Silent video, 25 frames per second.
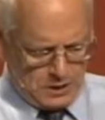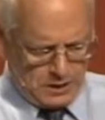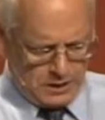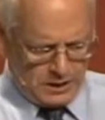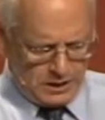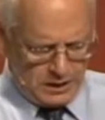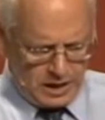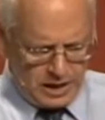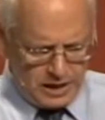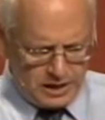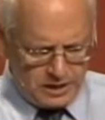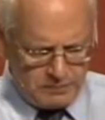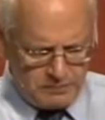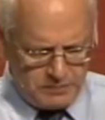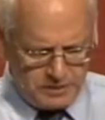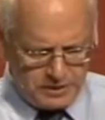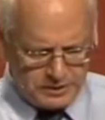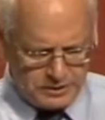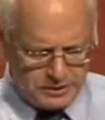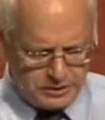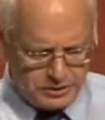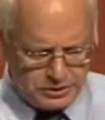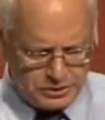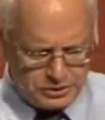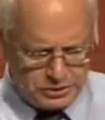The United
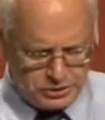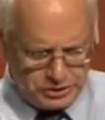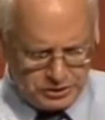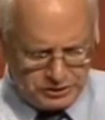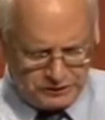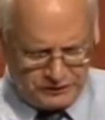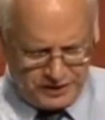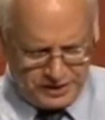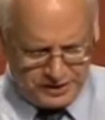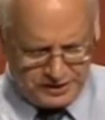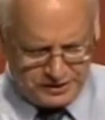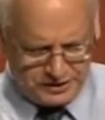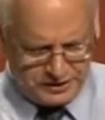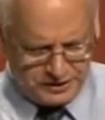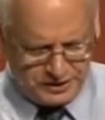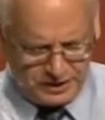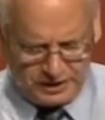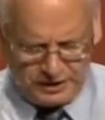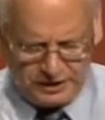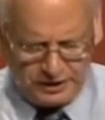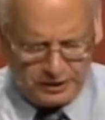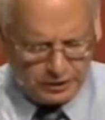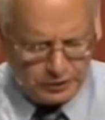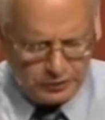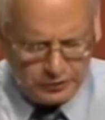Methodist Church faces
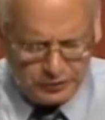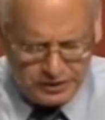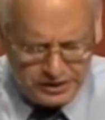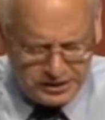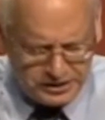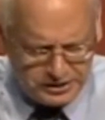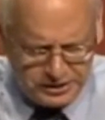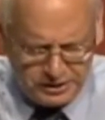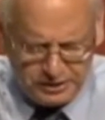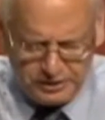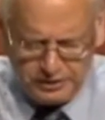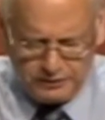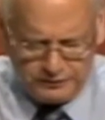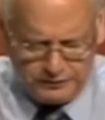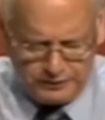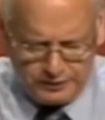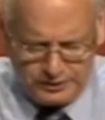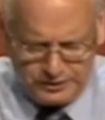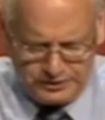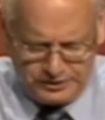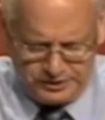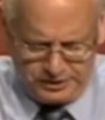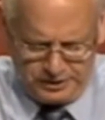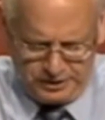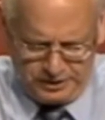an increasing
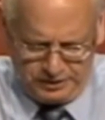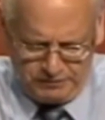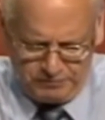diversity